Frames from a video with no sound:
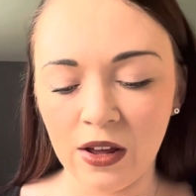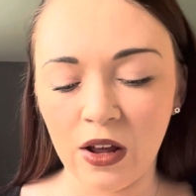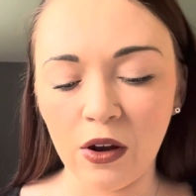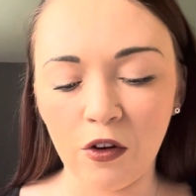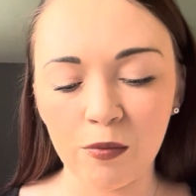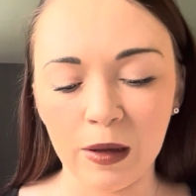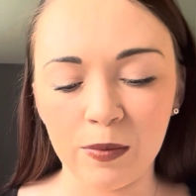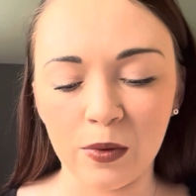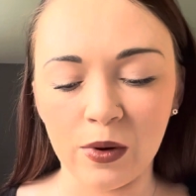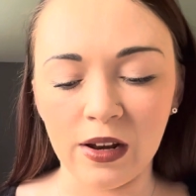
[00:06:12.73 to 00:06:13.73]
a lot of
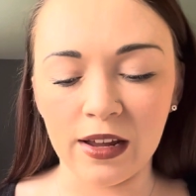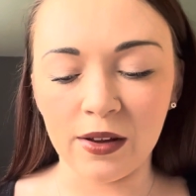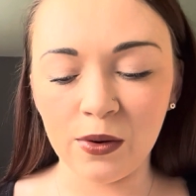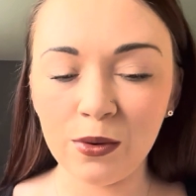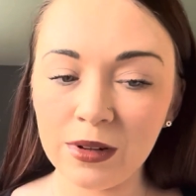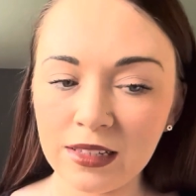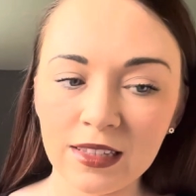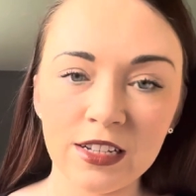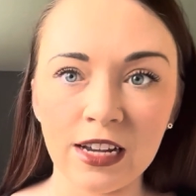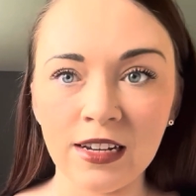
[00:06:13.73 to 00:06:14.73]
people were like, oh, it's
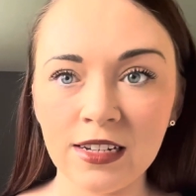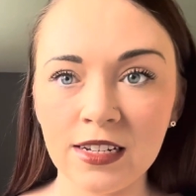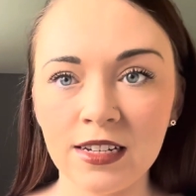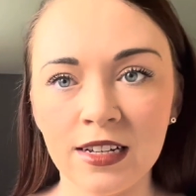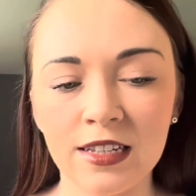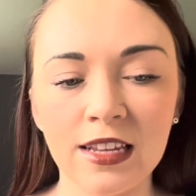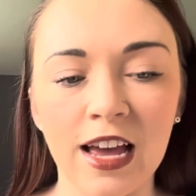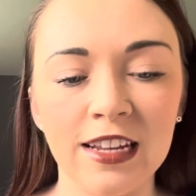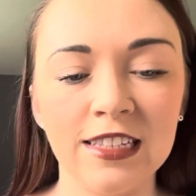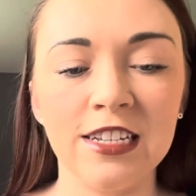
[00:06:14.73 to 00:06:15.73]
the gender
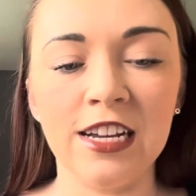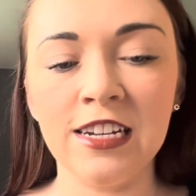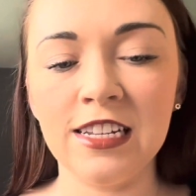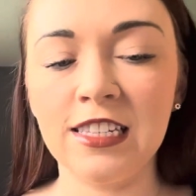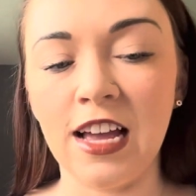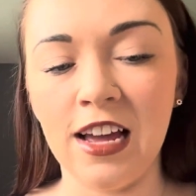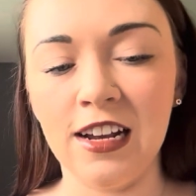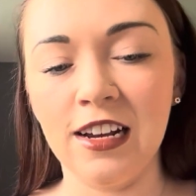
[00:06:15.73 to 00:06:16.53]
scan, it's the gender scan.